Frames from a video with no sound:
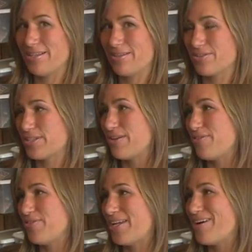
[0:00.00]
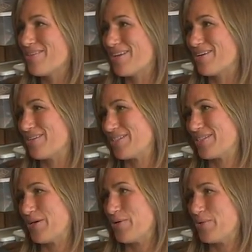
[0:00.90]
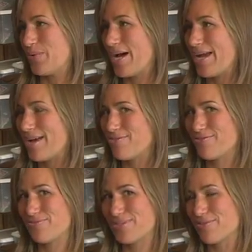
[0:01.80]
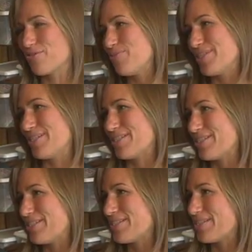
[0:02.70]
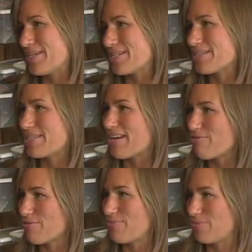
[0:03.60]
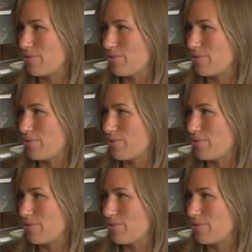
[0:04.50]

There's enough of it out there. Right. So I have several businesses that save